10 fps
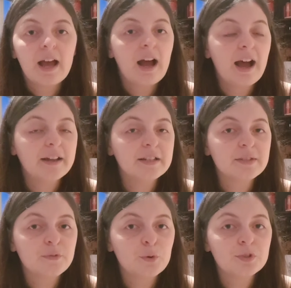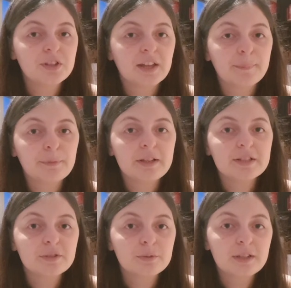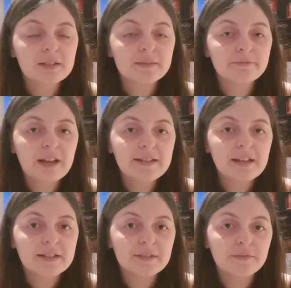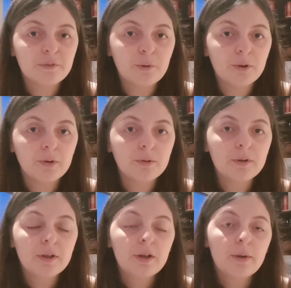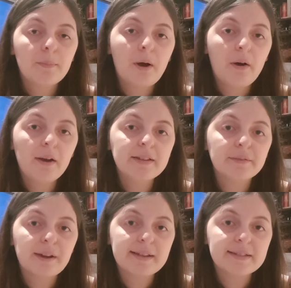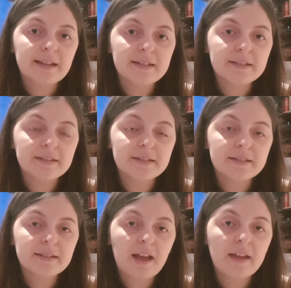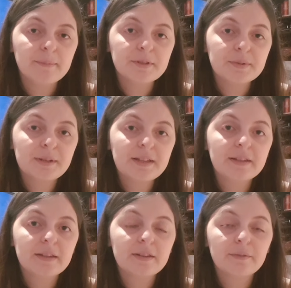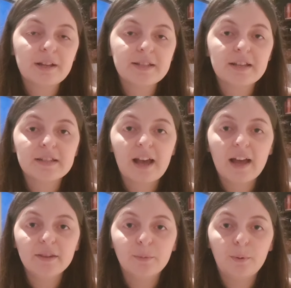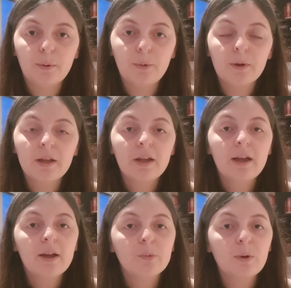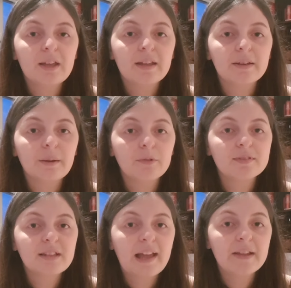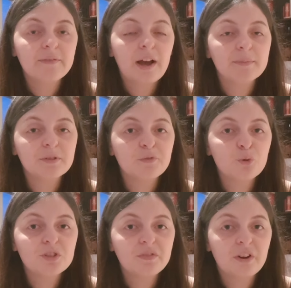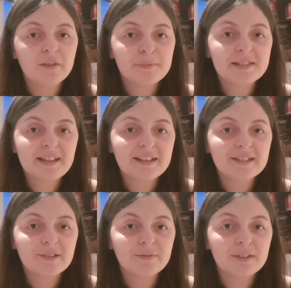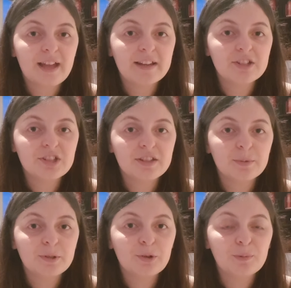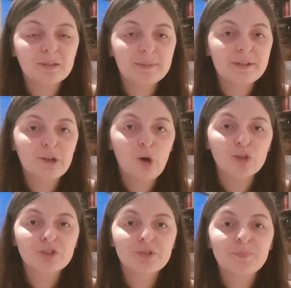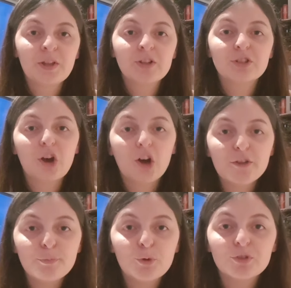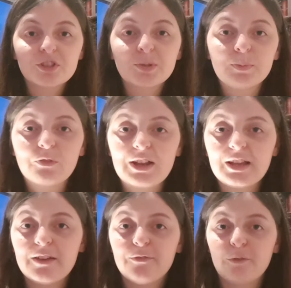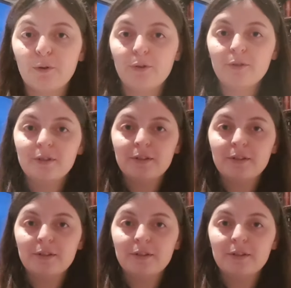And it's thought that by installing some radiator foil behind the radiators, in between the radiator and the wall, we can save up to 45% of the energy that would normally be lost. So I've bought some radiator foil,